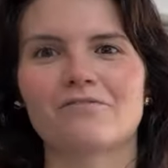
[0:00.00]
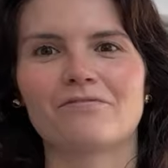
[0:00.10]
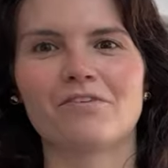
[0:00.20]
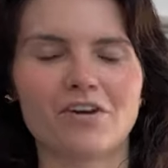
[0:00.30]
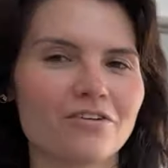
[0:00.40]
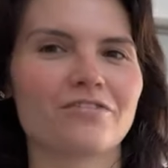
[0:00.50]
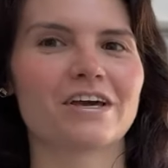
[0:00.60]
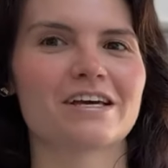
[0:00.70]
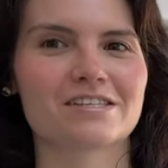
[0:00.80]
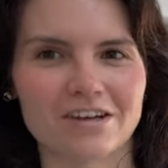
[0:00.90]

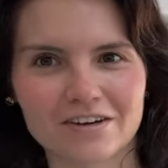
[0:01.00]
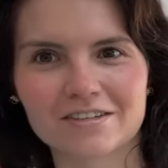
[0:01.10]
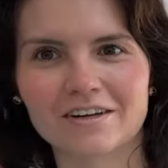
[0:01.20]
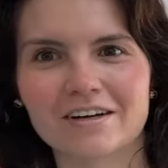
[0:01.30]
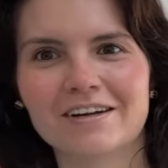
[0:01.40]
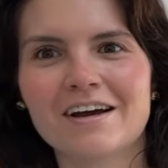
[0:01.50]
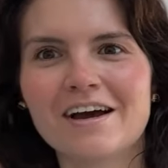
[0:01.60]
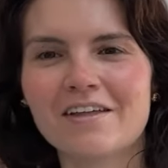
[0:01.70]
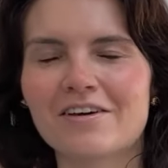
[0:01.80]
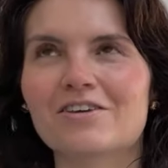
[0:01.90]
fluffiest socks on
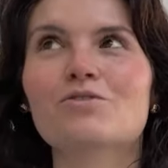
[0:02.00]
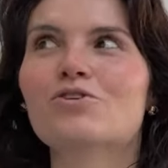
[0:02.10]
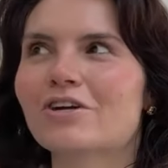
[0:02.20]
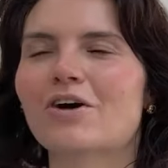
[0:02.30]
that you couldn't